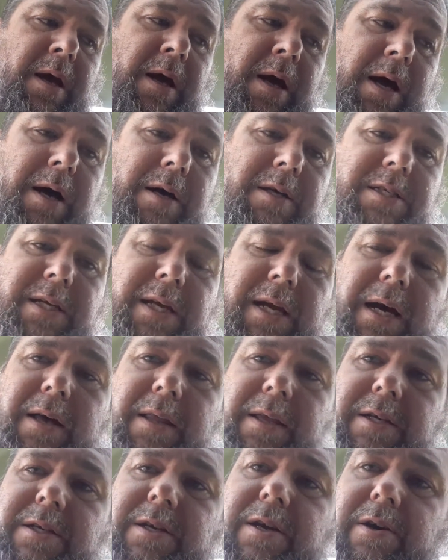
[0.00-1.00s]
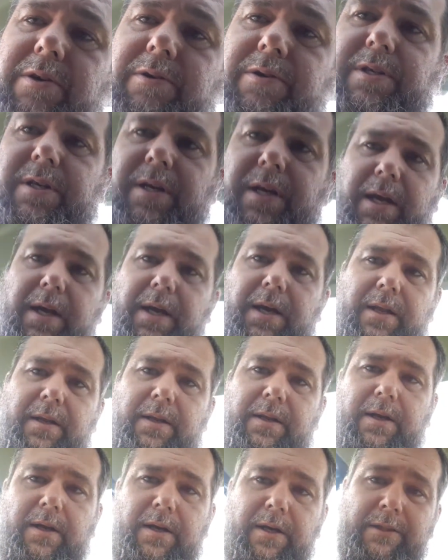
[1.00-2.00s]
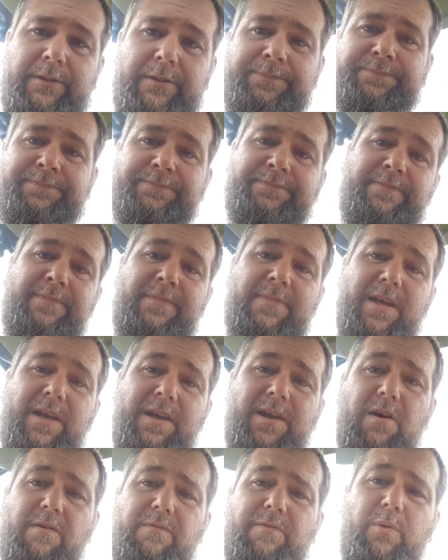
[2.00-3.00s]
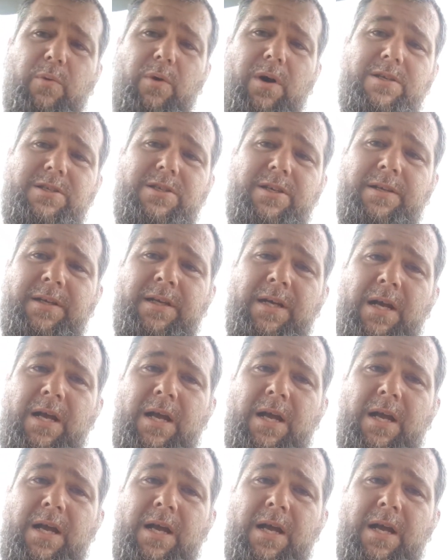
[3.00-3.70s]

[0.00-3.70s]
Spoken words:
I'll see how this goes, and thank y'all for watching.